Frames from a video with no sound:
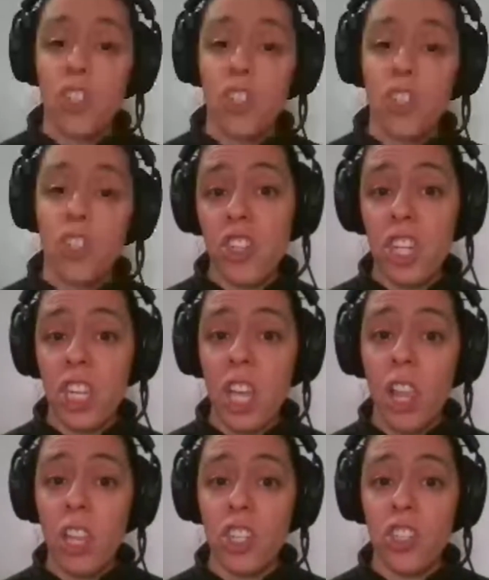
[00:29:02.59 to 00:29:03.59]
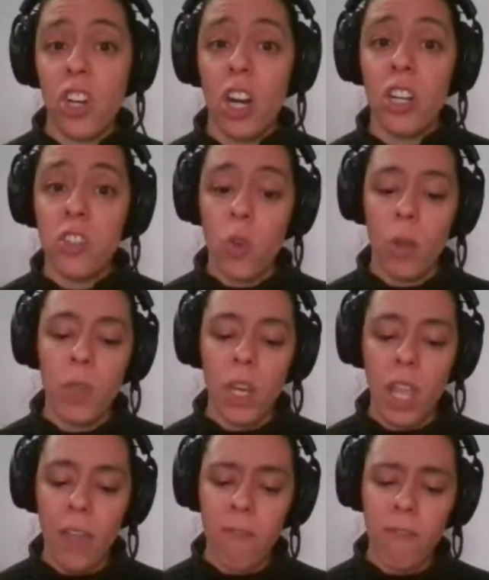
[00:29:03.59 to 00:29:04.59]
a genealogy chart. So I'm going to
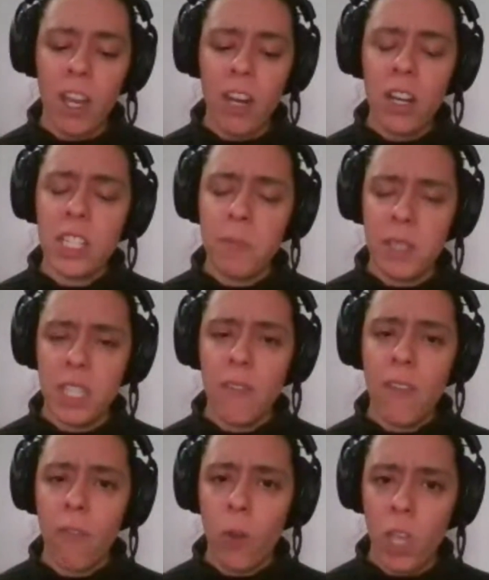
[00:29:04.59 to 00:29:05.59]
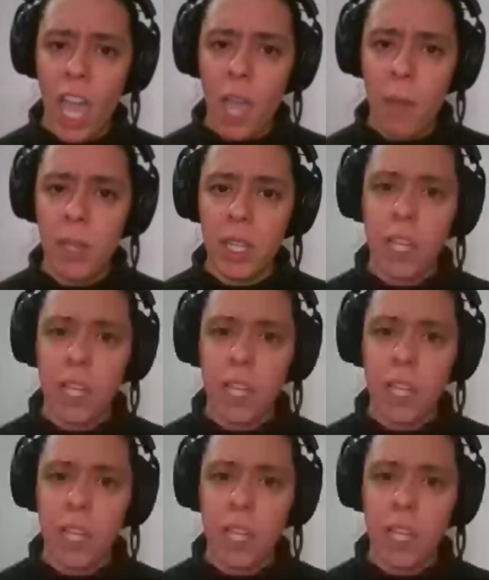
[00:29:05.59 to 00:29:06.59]
have very specific vocabulary that
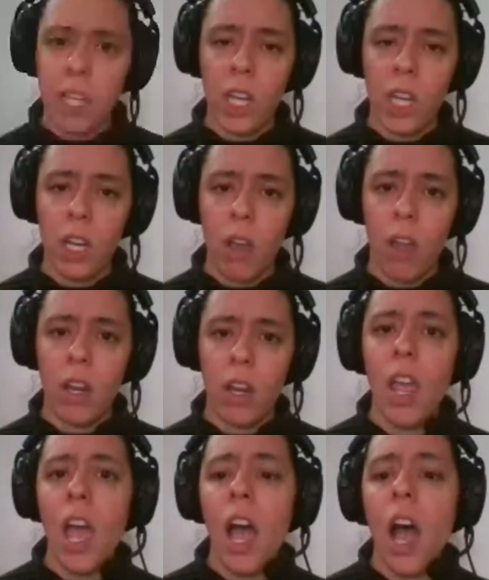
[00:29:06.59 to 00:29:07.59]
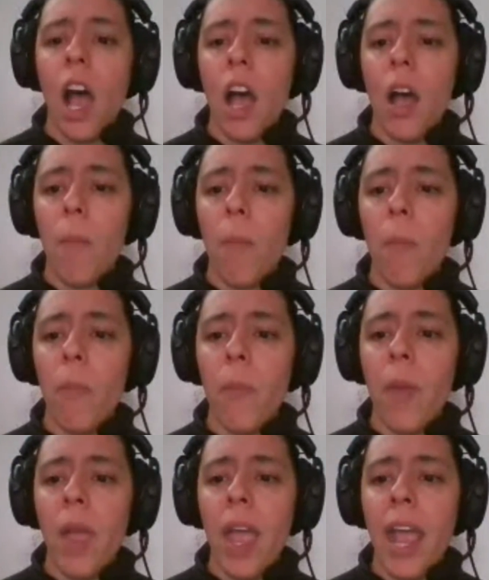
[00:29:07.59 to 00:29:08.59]
I'm working on.
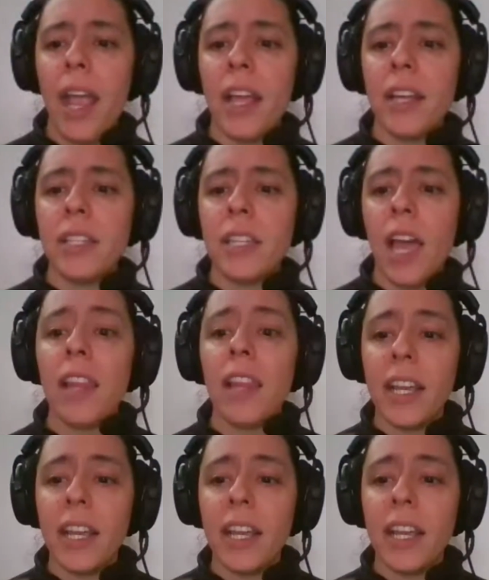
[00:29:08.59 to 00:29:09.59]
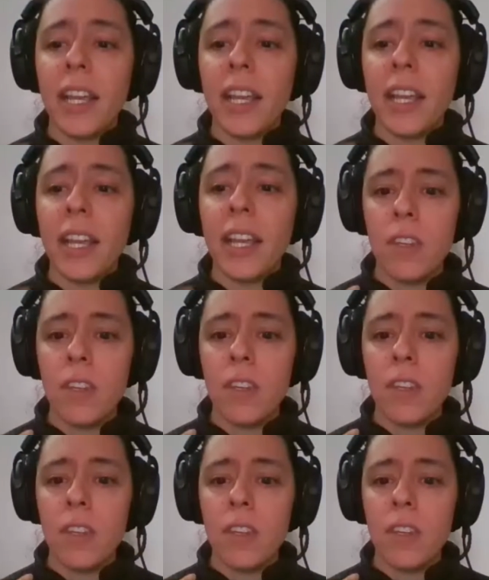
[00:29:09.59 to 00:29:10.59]
And like I said, I have the
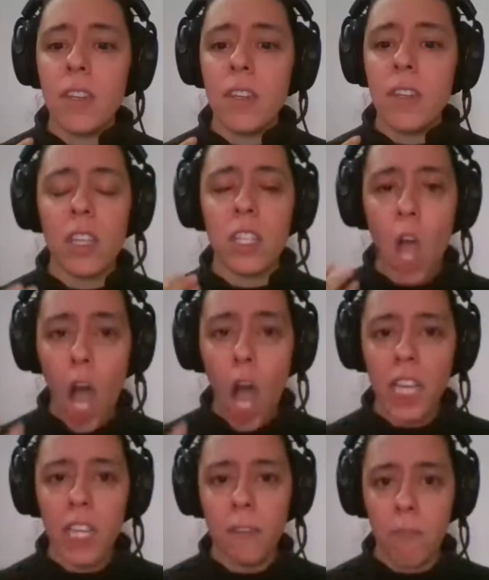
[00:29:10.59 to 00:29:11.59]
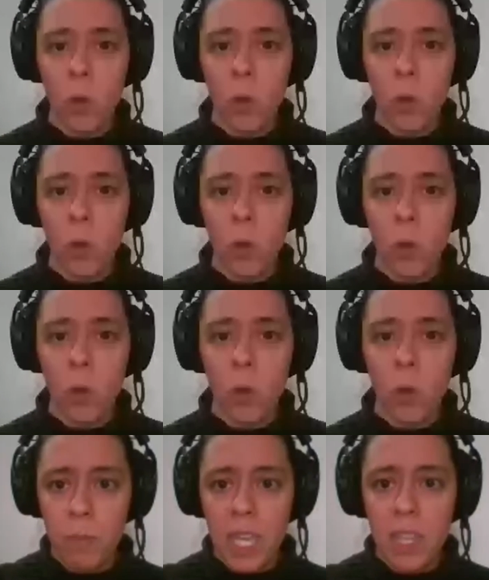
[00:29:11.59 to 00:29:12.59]
focus, the talking focus. I want to
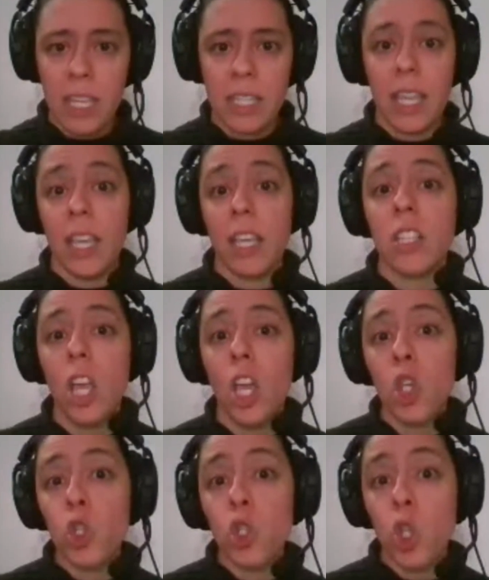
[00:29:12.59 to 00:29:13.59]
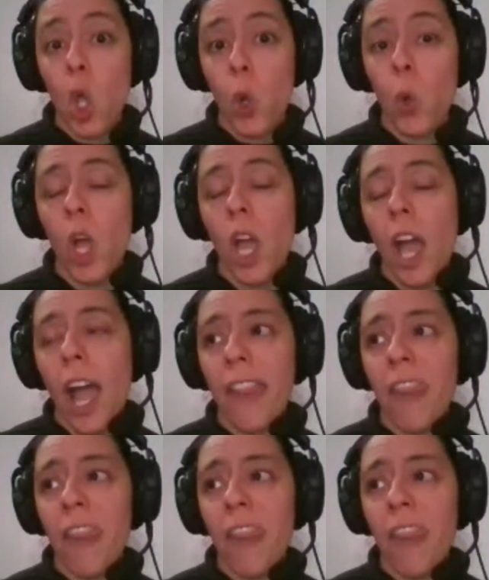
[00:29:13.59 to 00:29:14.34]
speak these things. So I